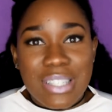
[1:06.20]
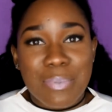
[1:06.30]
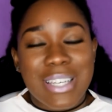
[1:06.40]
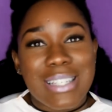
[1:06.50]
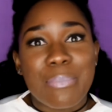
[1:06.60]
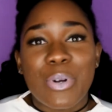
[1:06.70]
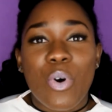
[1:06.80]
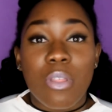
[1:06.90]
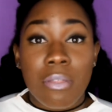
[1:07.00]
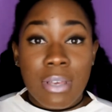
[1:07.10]
it's because I put
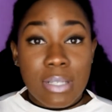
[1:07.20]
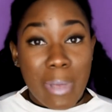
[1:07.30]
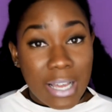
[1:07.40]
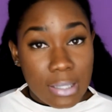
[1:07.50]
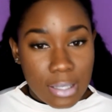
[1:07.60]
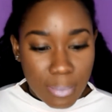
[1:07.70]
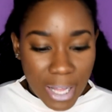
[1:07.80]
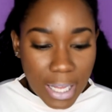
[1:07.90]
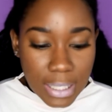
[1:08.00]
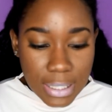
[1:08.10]
all the things back into the
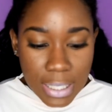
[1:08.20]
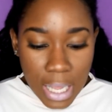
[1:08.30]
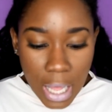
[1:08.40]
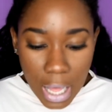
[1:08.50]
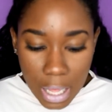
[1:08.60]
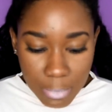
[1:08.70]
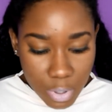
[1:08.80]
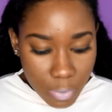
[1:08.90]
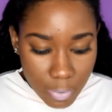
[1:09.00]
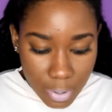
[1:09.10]
box.
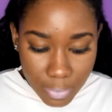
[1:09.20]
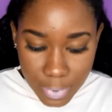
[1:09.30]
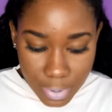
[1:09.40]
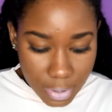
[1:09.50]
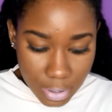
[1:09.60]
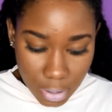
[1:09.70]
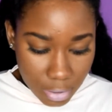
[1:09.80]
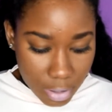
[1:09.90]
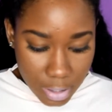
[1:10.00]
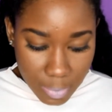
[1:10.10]
So
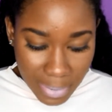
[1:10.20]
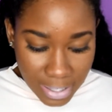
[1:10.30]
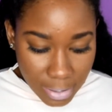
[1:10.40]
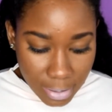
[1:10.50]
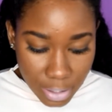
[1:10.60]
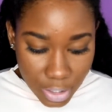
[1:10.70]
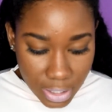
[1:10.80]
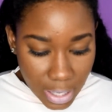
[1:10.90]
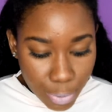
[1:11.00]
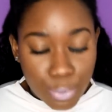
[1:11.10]
it's basically
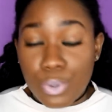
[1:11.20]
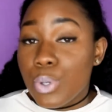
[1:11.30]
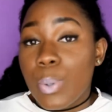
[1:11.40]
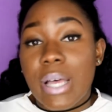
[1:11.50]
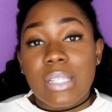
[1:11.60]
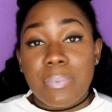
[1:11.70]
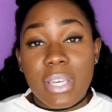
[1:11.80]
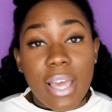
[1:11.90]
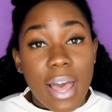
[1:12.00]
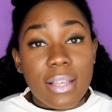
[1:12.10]
sent through
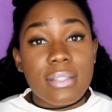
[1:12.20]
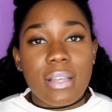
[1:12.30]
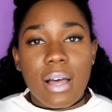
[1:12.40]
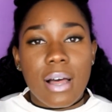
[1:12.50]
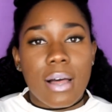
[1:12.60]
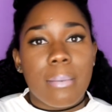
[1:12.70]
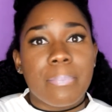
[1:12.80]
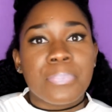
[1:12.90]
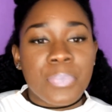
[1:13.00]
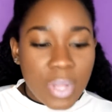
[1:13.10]
USPS,
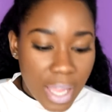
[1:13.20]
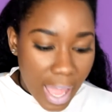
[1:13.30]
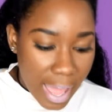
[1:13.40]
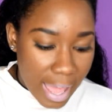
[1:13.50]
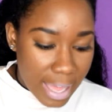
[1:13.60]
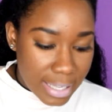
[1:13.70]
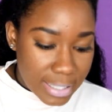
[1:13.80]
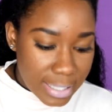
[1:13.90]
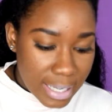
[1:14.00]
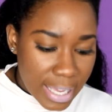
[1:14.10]

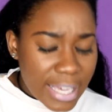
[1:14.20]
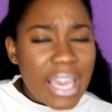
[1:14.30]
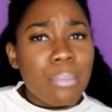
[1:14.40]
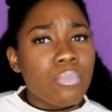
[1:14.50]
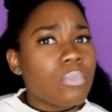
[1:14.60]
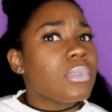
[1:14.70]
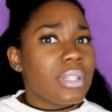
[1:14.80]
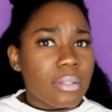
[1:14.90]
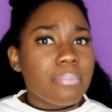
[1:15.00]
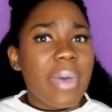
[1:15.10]
and it came
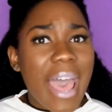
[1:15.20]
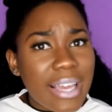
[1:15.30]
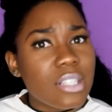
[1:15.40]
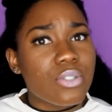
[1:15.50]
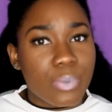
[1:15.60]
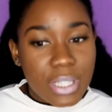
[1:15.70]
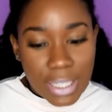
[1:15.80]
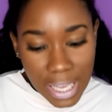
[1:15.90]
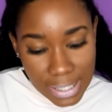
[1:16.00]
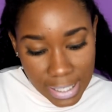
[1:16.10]
packaged really
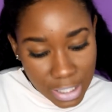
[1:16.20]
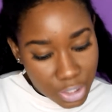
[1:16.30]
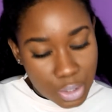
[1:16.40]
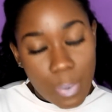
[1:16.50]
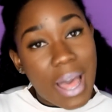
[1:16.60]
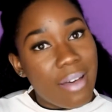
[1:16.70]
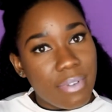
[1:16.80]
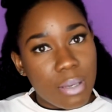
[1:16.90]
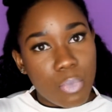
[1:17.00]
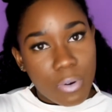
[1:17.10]
nicely. I just don't
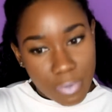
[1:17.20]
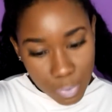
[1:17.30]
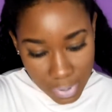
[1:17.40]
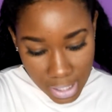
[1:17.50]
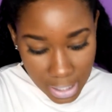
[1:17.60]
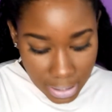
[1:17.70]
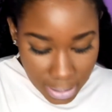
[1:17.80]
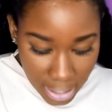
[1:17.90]
have any more of those things.